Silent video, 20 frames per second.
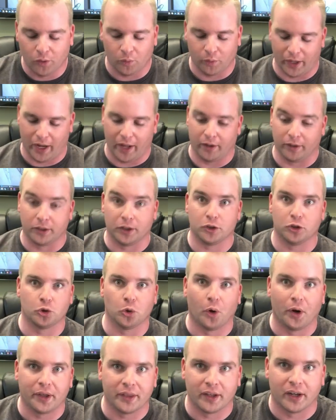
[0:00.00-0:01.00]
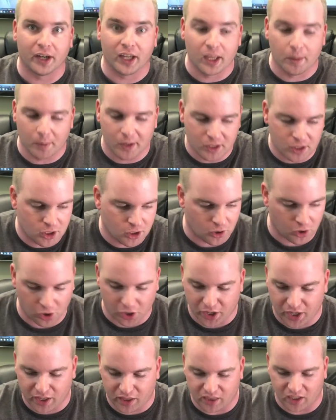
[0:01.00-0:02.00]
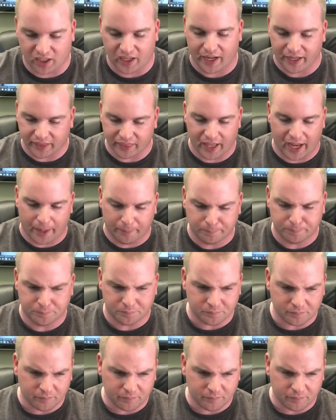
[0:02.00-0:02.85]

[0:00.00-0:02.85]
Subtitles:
We're not destroying their image or anything like that.